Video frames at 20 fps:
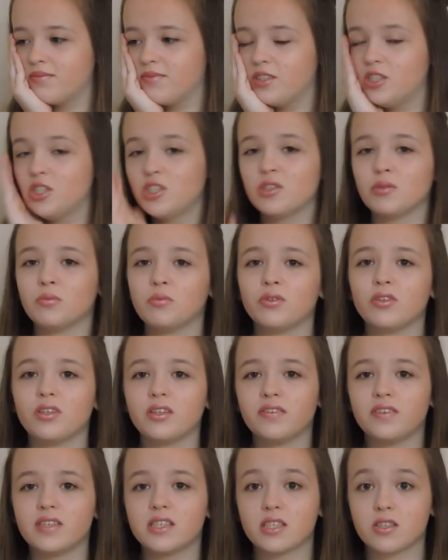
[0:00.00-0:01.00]
Summer
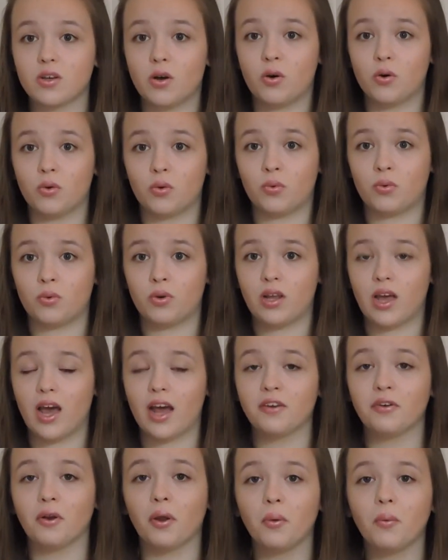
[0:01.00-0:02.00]
if it's cold.
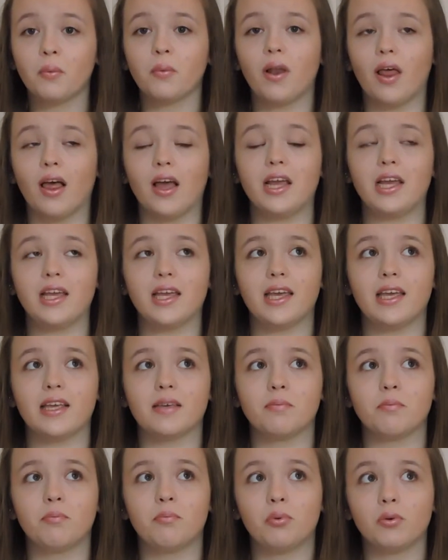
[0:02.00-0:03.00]
I don't like it
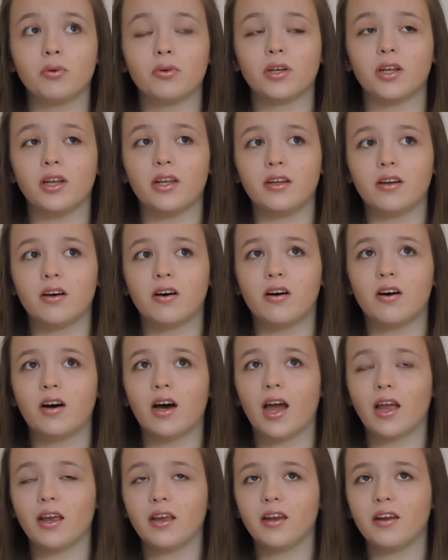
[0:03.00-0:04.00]
boiling hot.
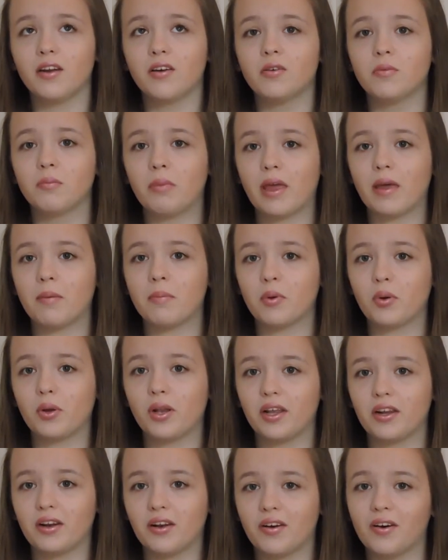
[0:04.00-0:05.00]
I cannot bear
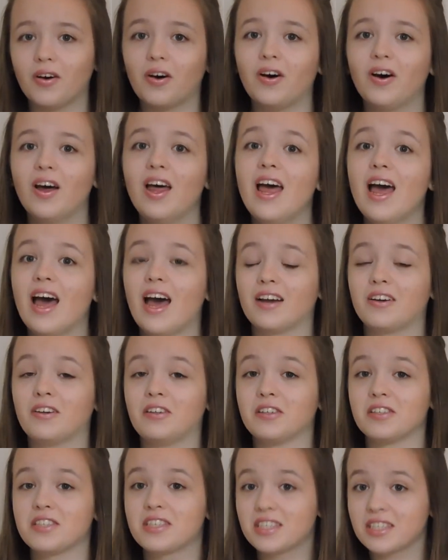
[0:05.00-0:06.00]
boiling hot. I
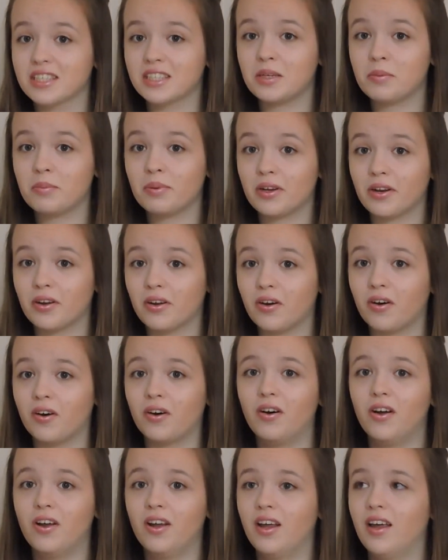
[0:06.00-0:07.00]
can't sleep in hot.
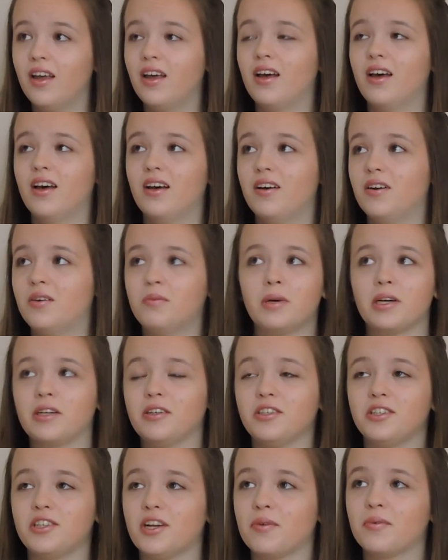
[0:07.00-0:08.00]
Oh my
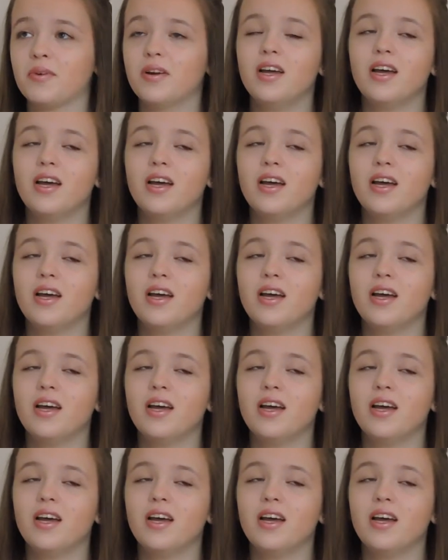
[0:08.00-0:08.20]
gosh, no.